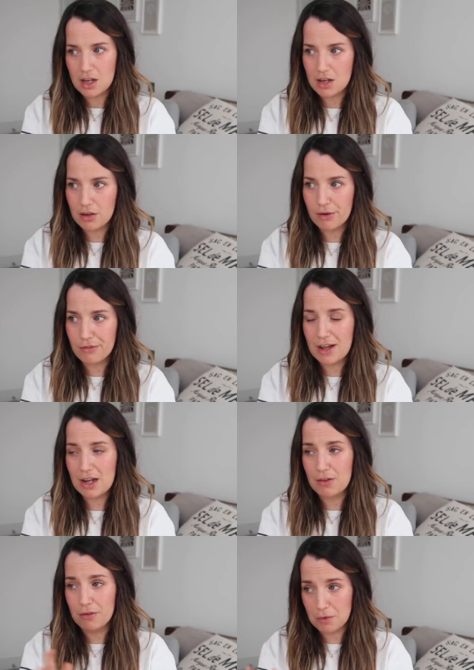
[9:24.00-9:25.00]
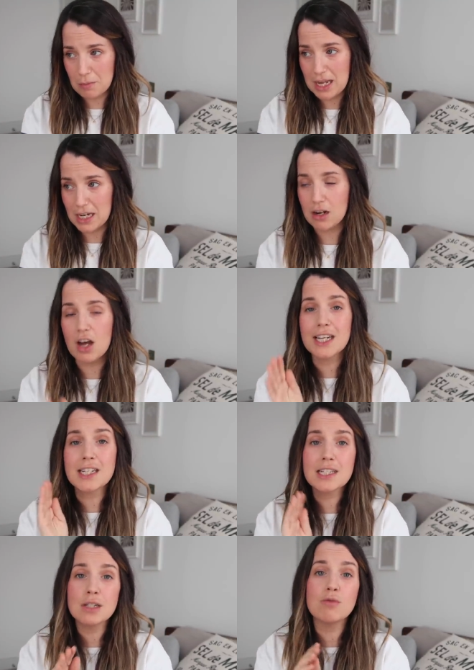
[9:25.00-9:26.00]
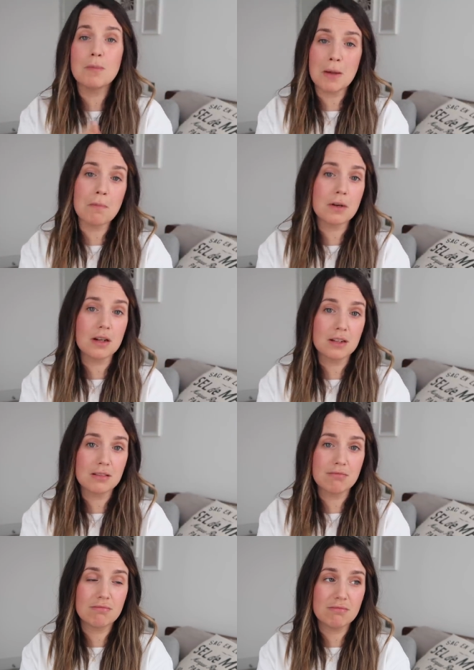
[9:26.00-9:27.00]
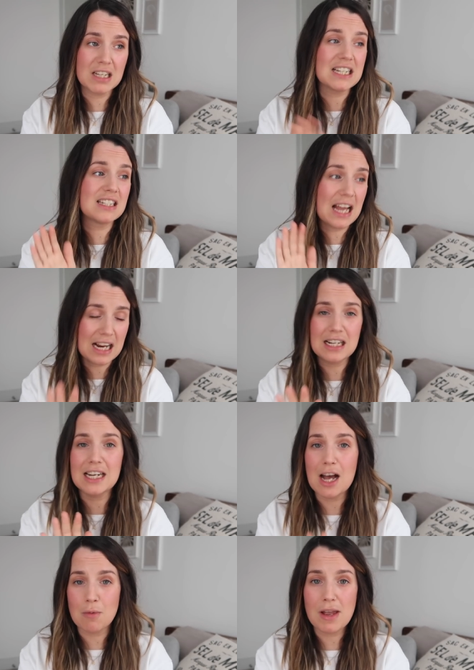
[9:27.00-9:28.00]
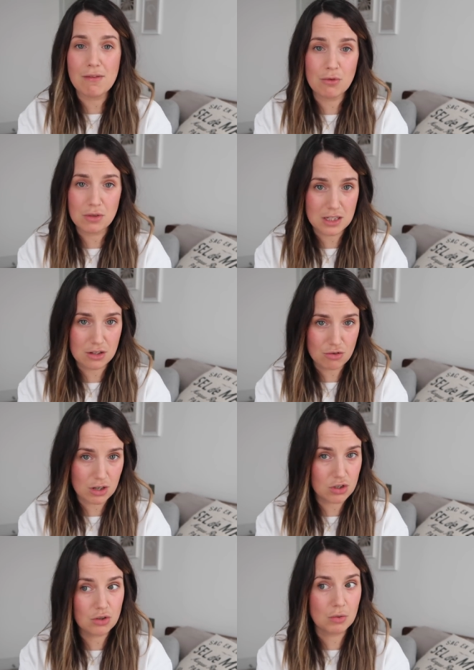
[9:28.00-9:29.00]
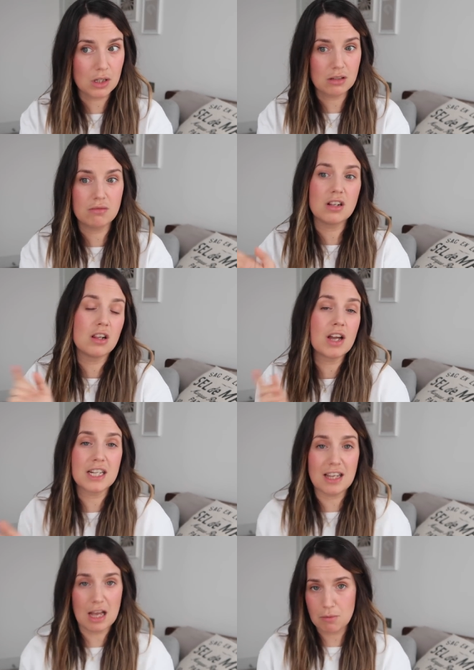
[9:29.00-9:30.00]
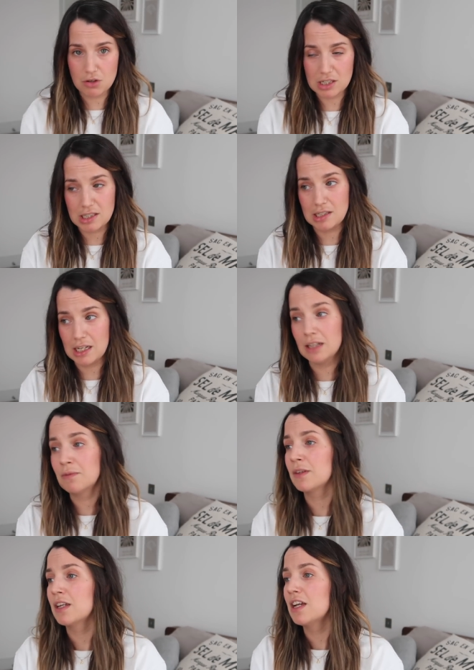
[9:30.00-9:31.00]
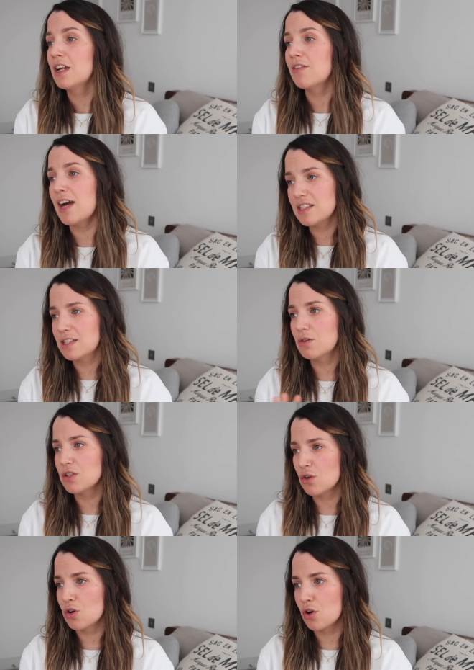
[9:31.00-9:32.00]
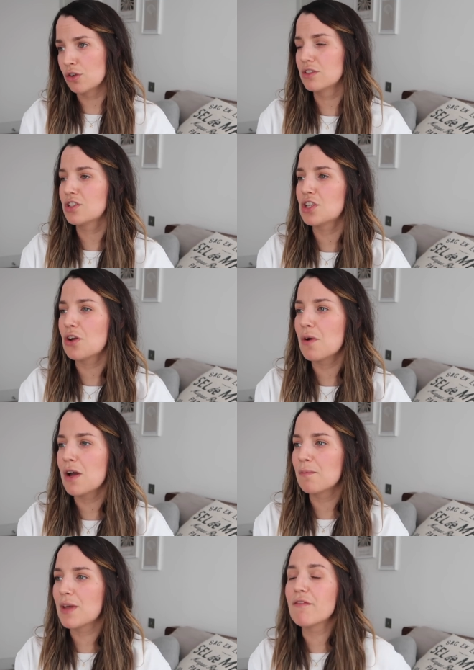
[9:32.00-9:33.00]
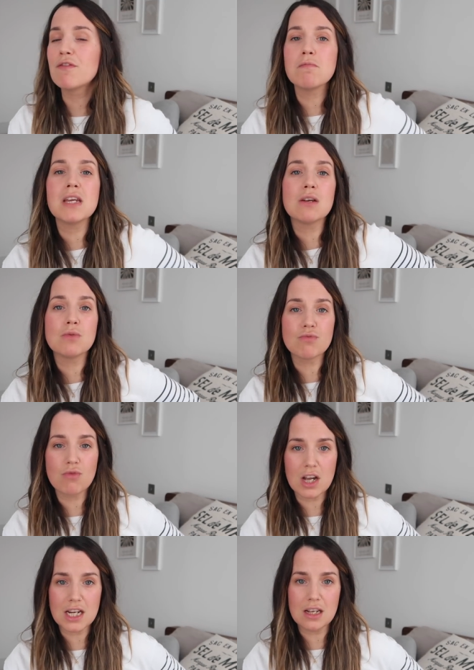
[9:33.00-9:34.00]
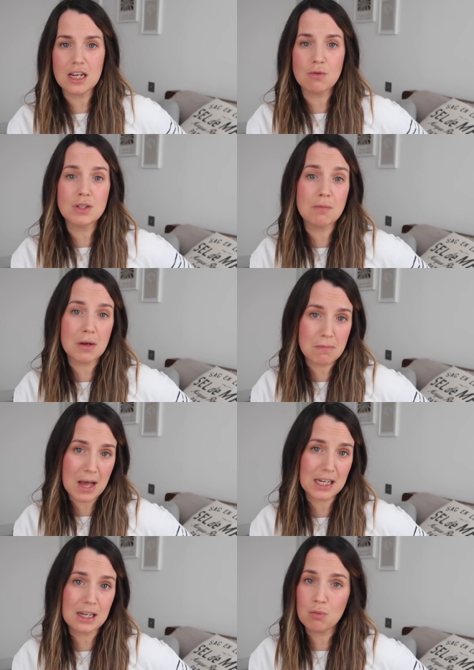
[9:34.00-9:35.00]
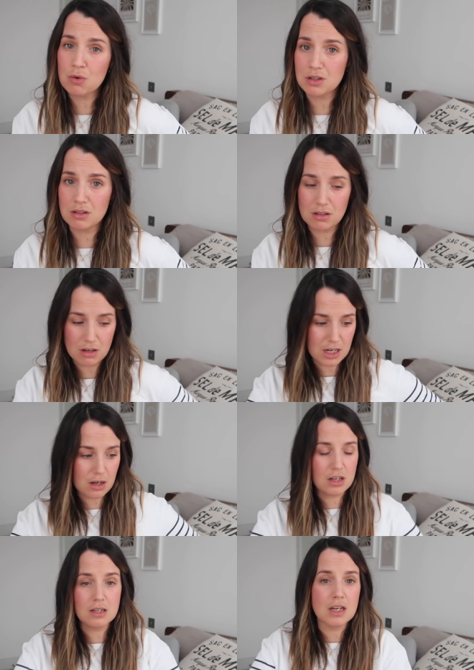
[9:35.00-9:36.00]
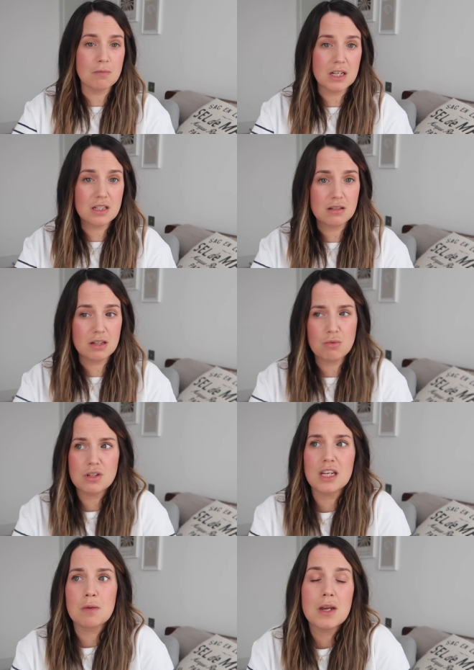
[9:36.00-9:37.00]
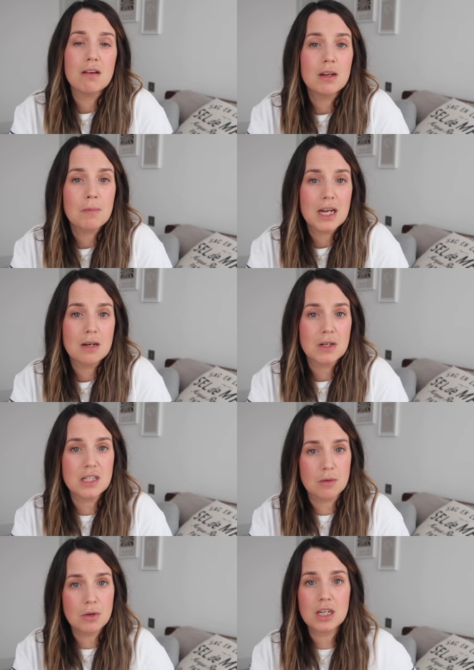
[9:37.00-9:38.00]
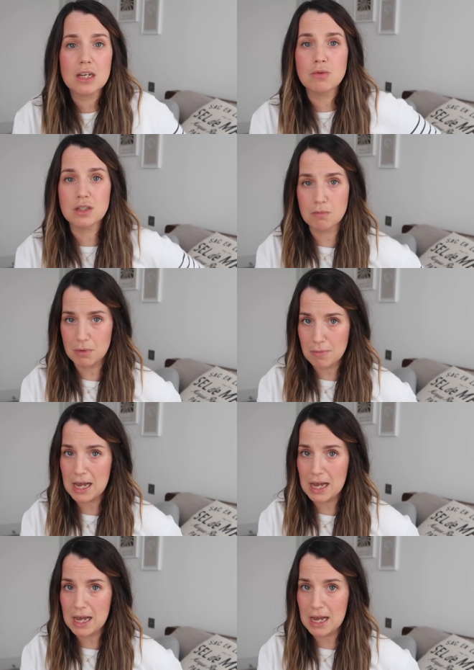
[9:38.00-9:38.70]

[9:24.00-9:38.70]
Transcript: of the pain. I can still remember exactly how painful these contractions were, like they happened yesterday. That still has not gone. So, and for me, it was in my back. It wasn't like it wasn't like a period pain in my stomach. It was my